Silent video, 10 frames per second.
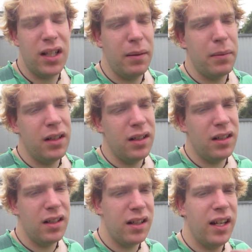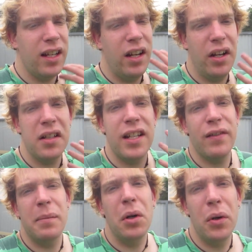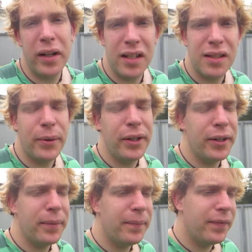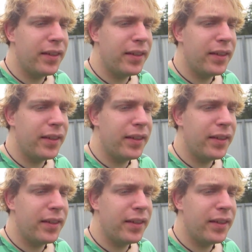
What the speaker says: up. And it hurts even more when I swallow.